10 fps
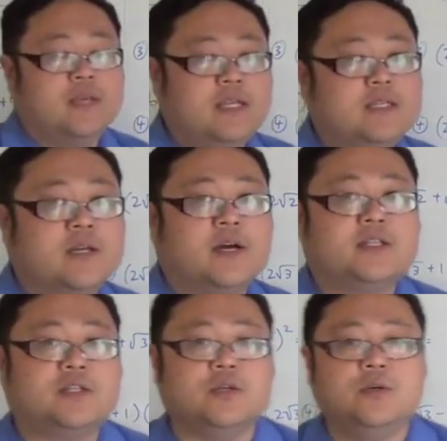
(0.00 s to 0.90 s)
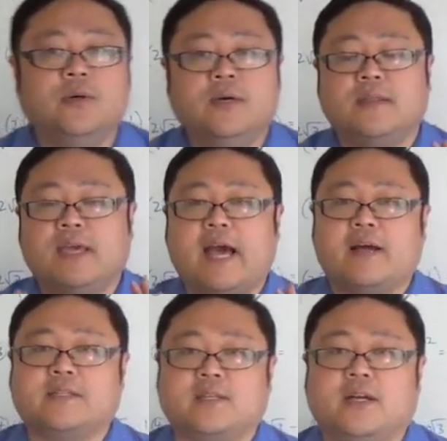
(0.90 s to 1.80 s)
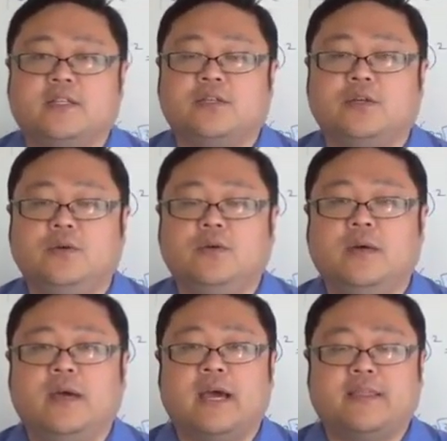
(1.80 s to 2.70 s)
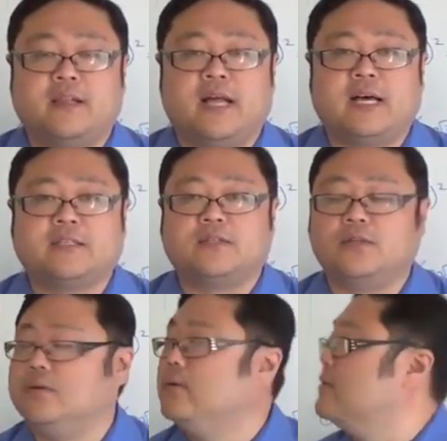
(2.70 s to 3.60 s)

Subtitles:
the inside two, the outside two, and the last two.